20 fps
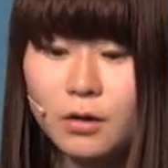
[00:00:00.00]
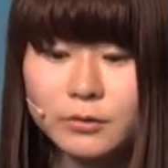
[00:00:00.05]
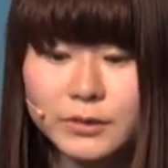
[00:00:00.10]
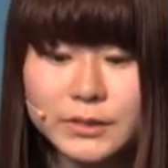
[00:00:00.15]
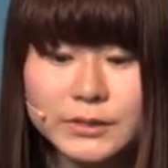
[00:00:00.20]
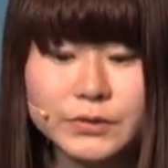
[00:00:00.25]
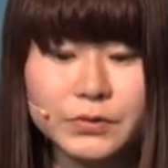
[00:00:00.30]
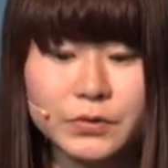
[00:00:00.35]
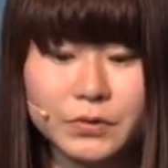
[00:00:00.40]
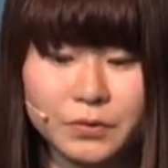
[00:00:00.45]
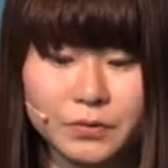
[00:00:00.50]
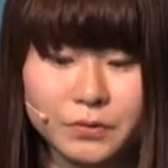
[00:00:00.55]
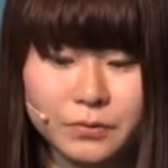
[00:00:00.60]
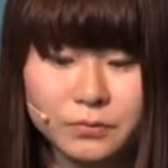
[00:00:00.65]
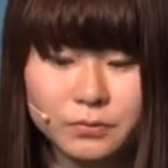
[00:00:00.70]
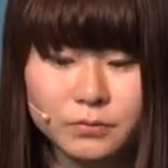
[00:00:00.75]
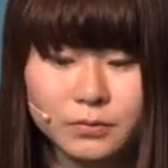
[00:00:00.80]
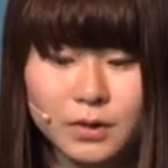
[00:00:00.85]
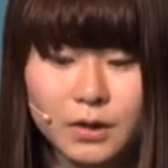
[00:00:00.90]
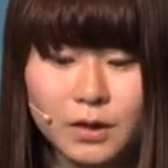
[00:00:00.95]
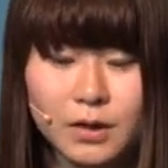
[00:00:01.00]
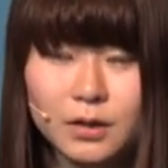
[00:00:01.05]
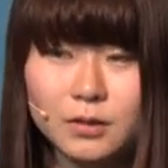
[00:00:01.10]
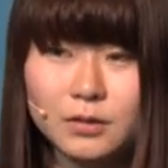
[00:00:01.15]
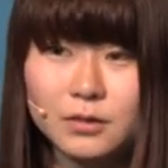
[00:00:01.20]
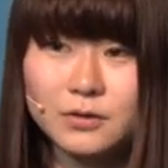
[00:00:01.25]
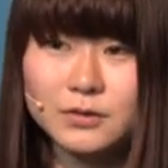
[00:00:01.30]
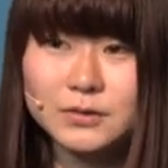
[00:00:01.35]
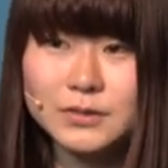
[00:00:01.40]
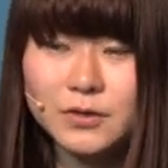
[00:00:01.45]
Risk 2,
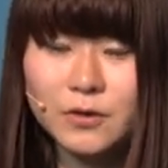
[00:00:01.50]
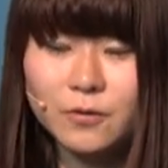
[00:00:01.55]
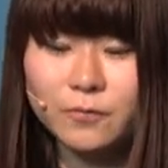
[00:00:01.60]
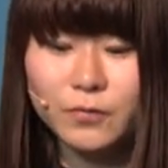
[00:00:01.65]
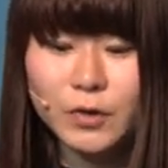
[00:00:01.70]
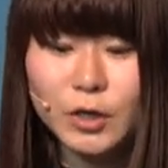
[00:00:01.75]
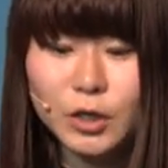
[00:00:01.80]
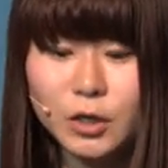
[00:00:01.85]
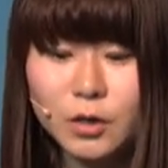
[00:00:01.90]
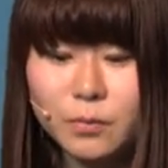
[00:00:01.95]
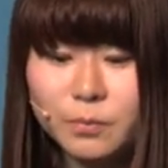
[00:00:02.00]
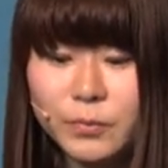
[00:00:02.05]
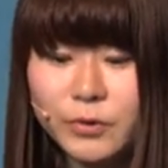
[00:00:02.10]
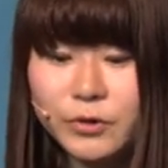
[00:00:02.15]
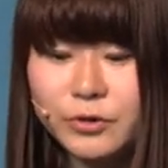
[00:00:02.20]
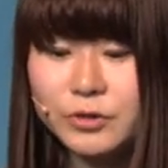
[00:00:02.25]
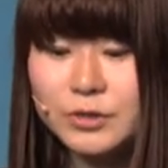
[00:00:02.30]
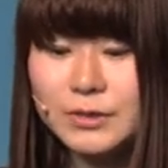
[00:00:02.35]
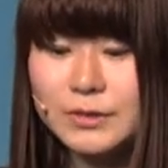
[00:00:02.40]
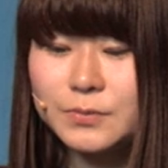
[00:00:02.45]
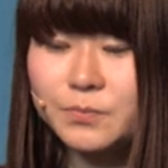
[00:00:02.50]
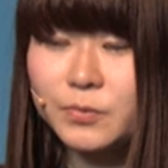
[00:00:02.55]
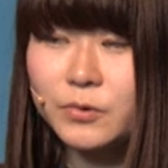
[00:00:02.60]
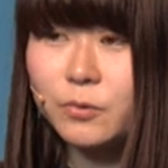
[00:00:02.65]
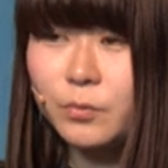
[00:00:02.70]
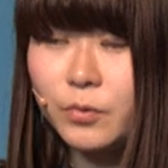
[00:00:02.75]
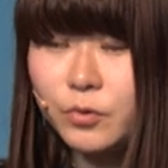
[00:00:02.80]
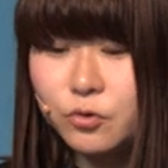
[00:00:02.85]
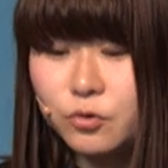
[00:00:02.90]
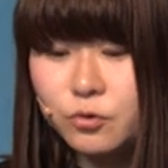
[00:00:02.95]
loss of in-app purchase
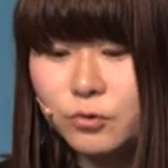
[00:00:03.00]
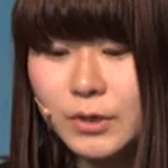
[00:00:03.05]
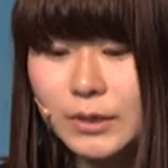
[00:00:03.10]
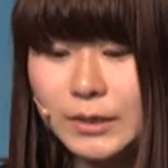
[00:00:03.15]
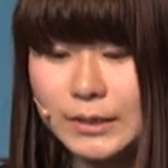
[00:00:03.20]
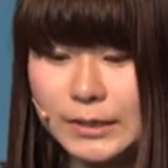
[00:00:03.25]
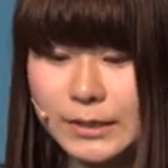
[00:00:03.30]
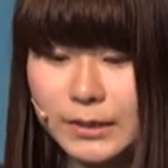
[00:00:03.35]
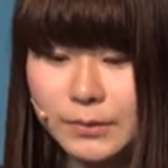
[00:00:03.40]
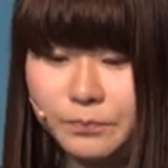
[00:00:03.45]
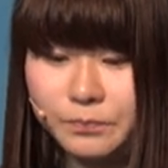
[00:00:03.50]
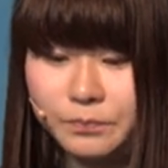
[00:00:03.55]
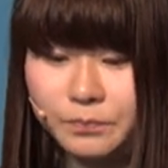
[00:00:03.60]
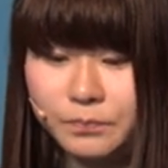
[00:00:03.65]
opportunity.